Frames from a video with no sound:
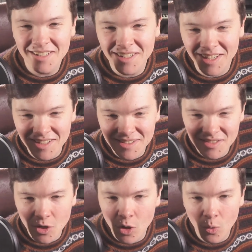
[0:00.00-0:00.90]

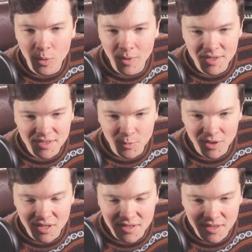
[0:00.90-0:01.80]
Nice. Oh, we want some
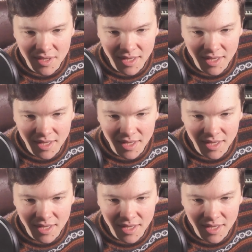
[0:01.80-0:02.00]
release on